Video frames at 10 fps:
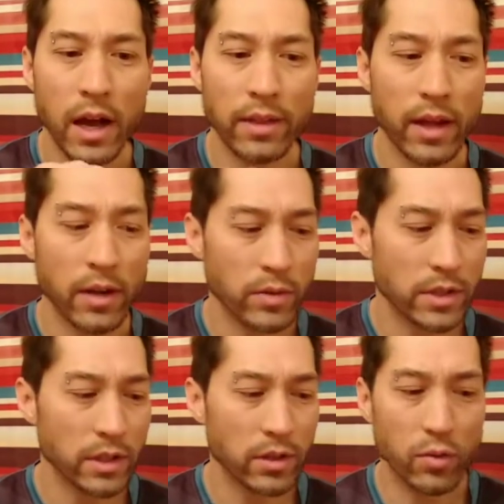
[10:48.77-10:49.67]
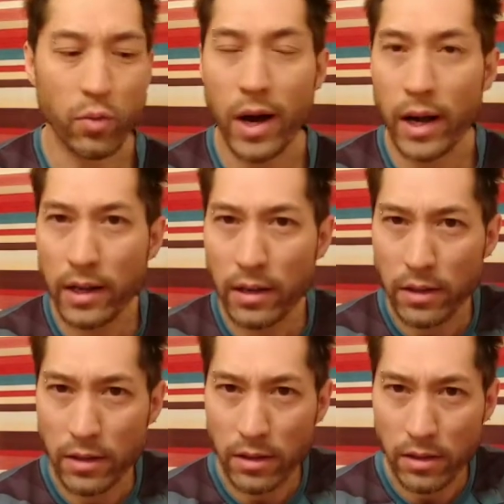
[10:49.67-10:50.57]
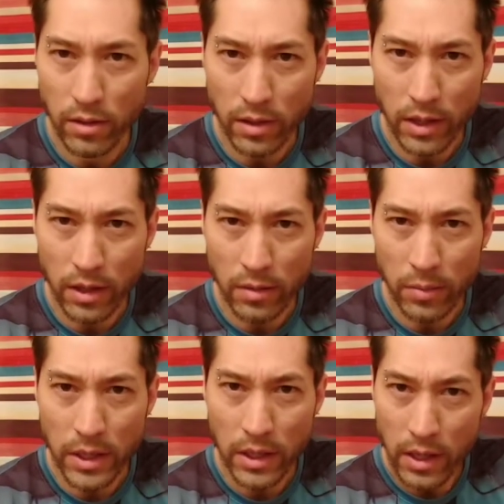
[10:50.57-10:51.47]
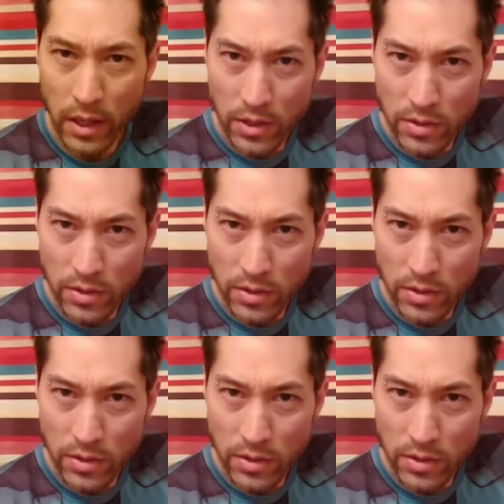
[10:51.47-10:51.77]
I thought it was a little wide looking on me,